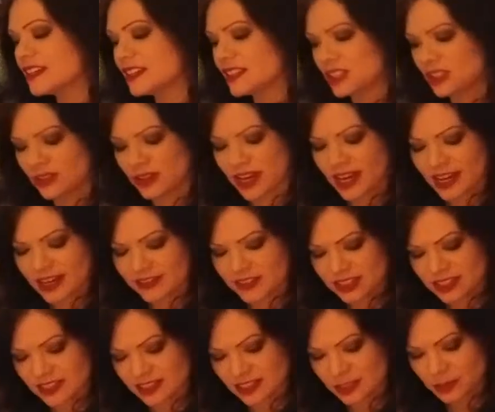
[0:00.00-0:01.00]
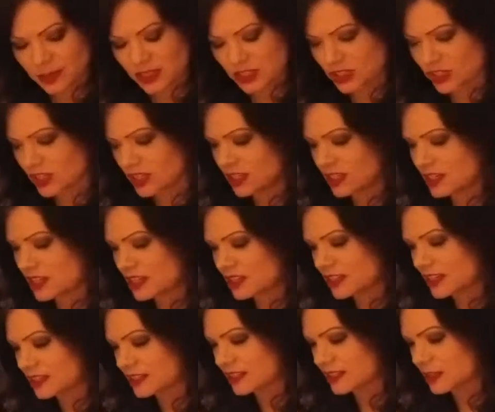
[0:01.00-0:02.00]
you have a suspicion
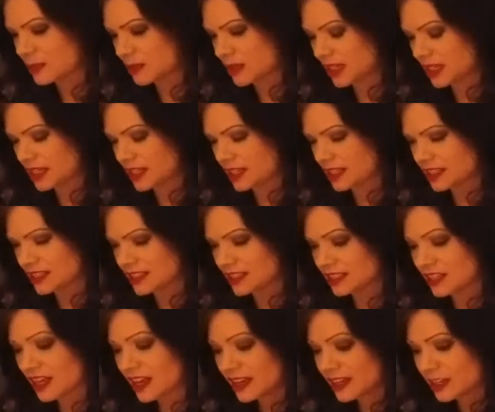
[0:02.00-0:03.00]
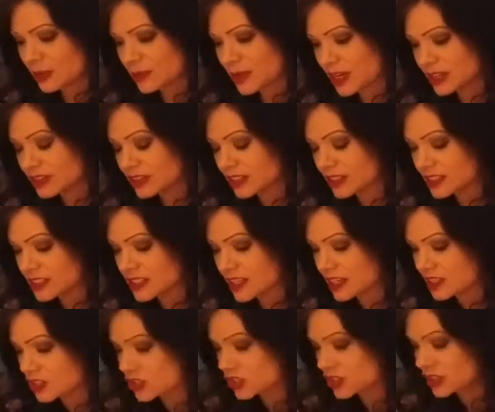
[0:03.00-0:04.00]
that somebody is lying about their
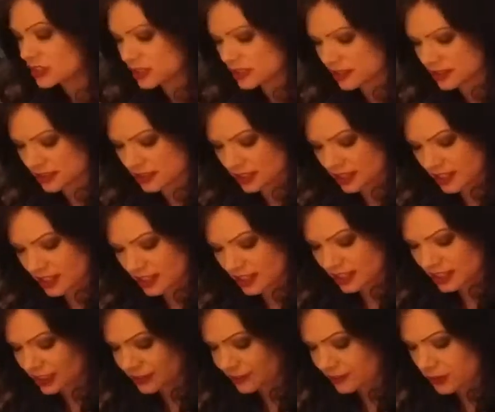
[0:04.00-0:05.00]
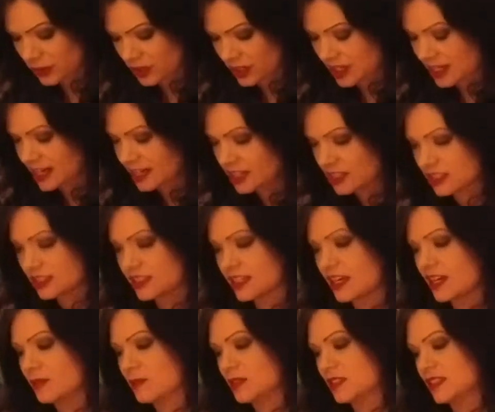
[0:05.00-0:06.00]
intentions here for a good
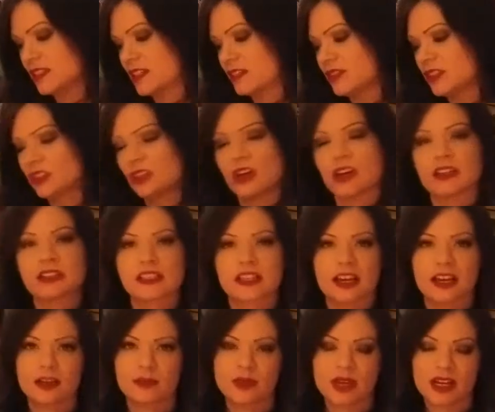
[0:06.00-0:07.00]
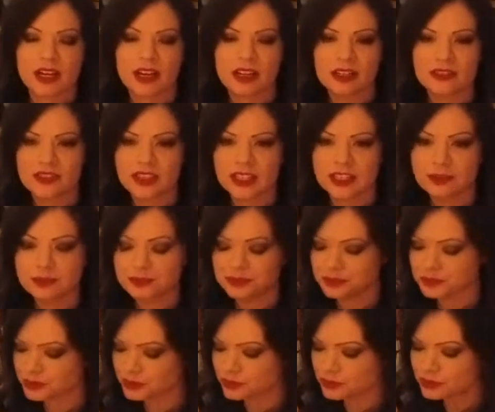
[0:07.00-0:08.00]
time instead of a long time, that kind of thing.
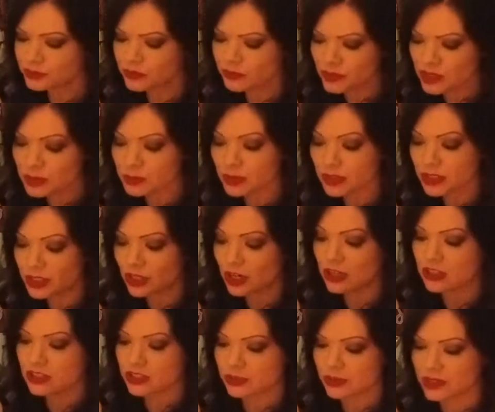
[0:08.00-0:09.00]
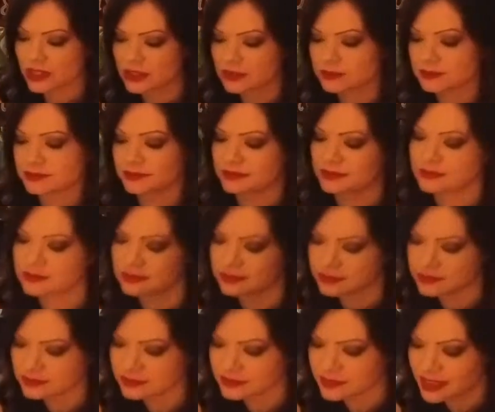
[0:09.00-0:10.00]
but you're onto it.
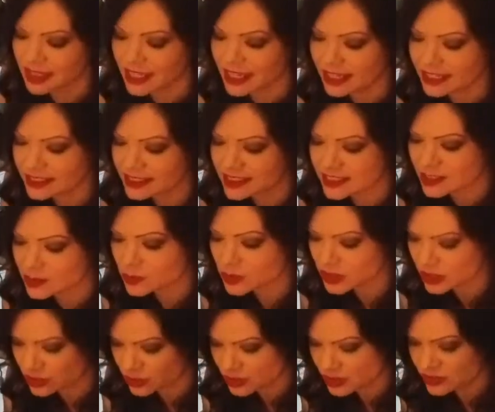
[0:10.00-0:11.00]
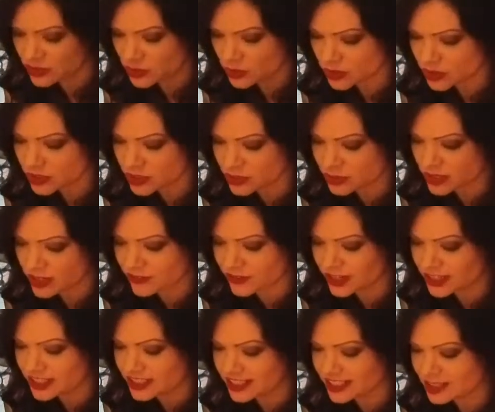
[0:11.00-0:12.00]
And it's with the Three of Swords in the
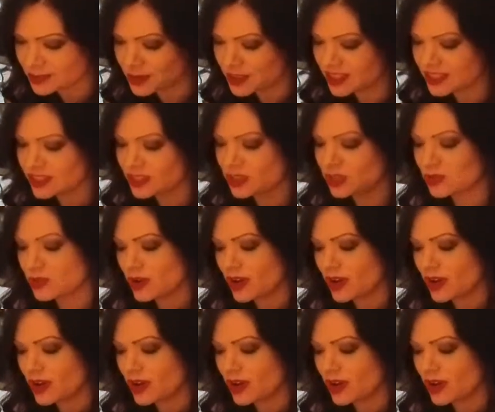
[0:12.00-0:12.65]
reverse, it's because you know how